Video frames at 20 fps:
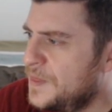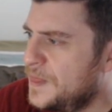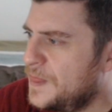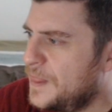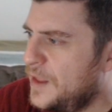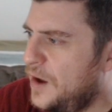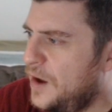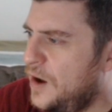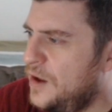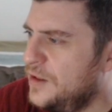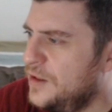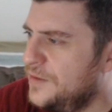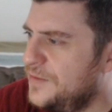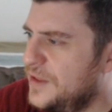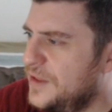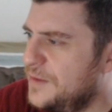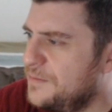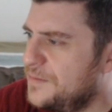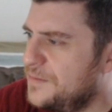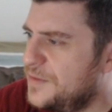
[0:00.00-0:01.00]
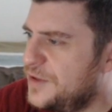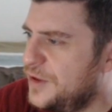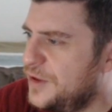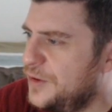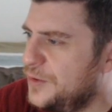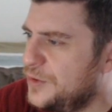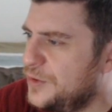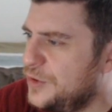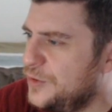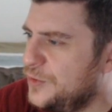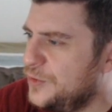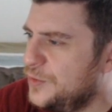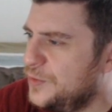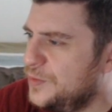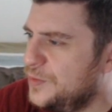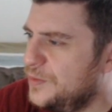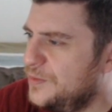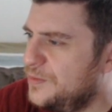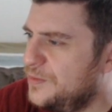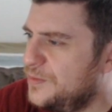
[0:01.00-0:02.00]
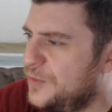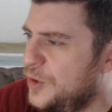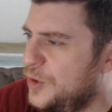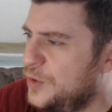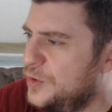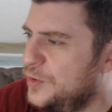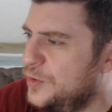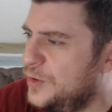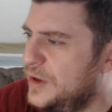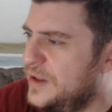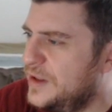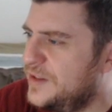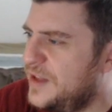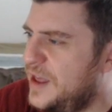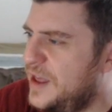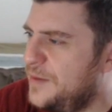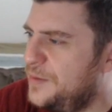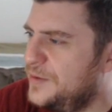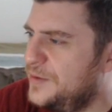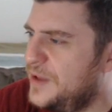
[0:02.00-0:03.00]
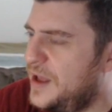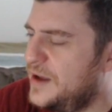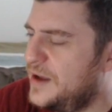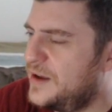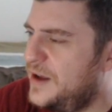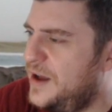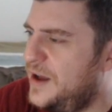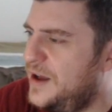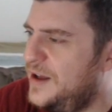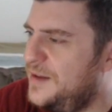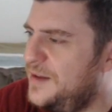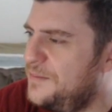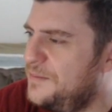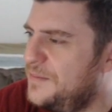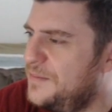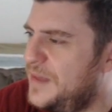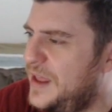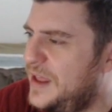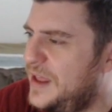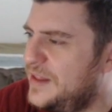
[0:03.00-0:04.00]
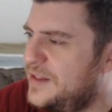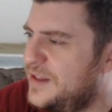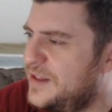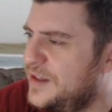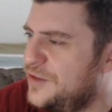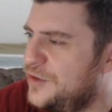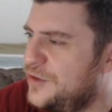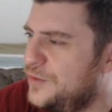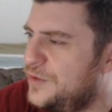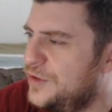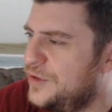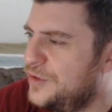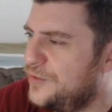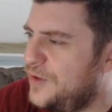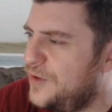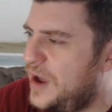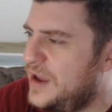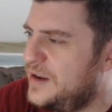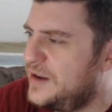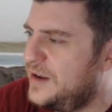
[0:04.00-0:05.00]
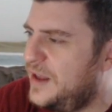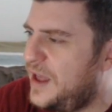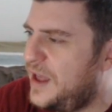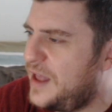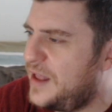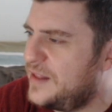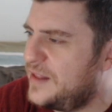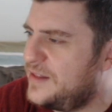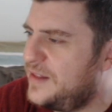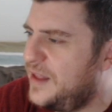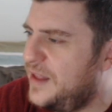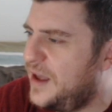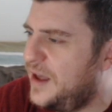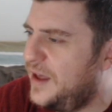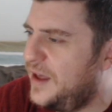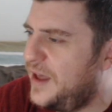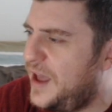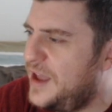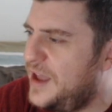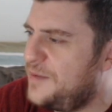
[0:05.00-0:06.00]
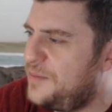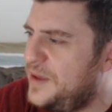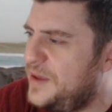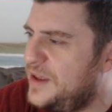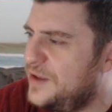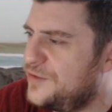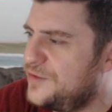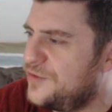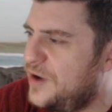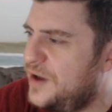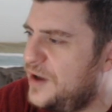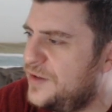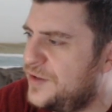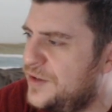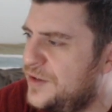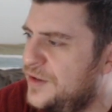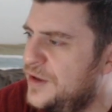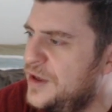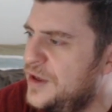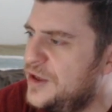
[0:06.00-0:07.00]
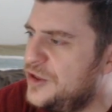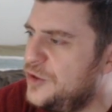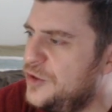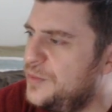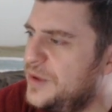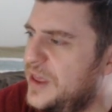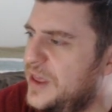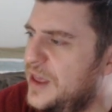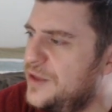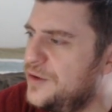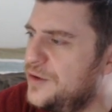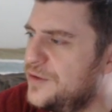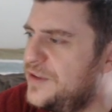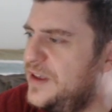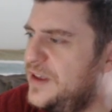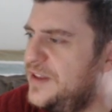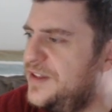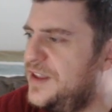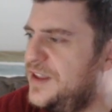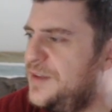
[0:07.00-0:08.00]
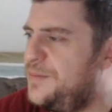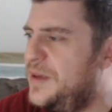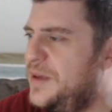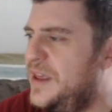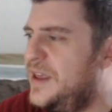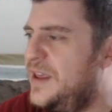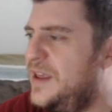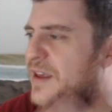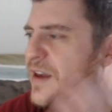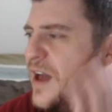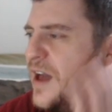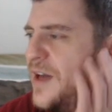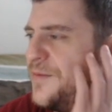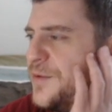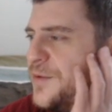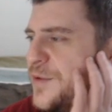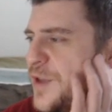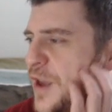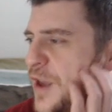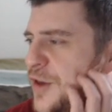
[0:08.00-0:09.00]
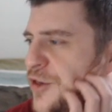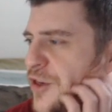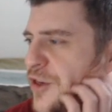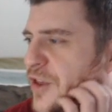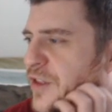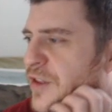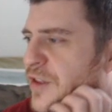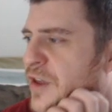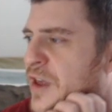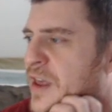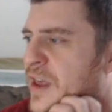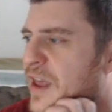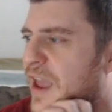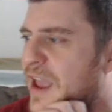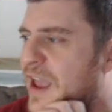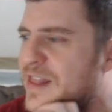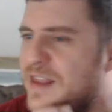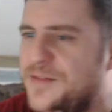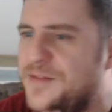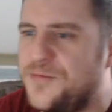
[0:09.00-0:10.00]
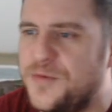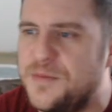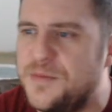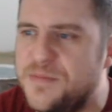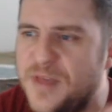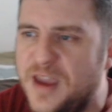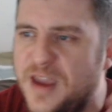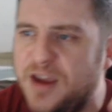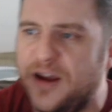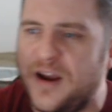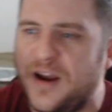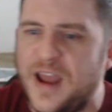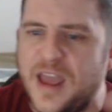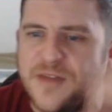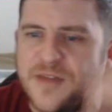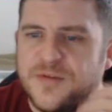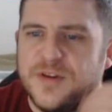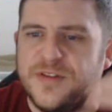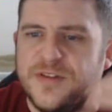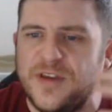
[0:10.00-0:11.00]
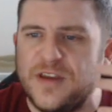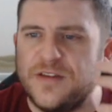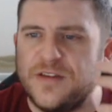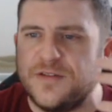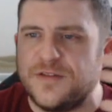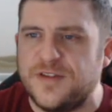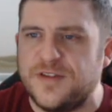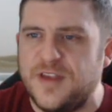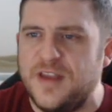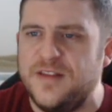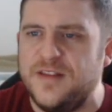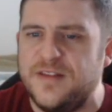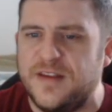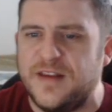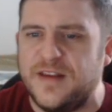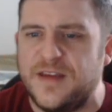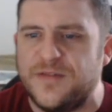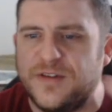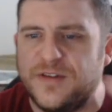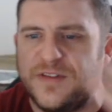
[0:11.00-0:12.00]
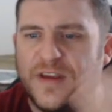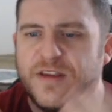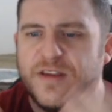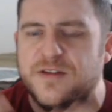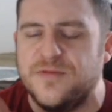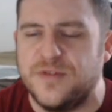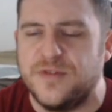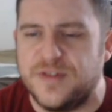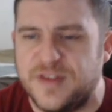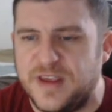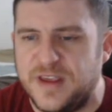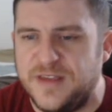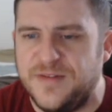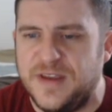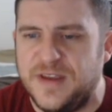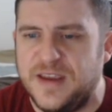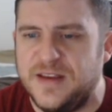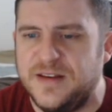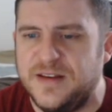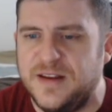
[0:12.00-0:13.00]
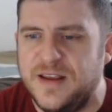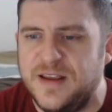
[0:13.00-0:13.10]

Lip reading: All of them. So you go to example.com, it sends you to the right IP address. You begin your TCP conversation, and then from there, everything you're sent and everything you're receiving